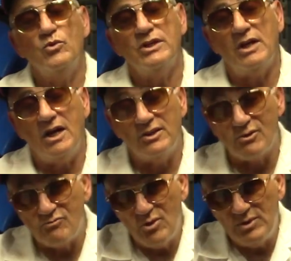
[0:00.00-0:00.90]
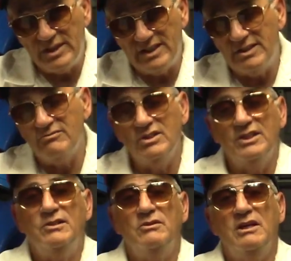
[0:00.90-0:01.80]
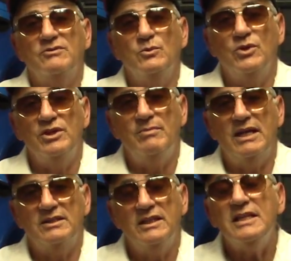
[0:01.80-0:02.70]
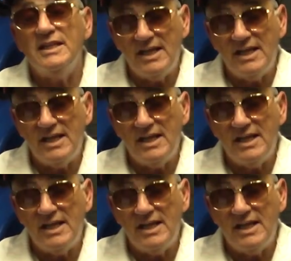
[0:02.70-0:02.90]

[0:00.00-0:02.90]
Where on the Road King, you really don't have to worry about that.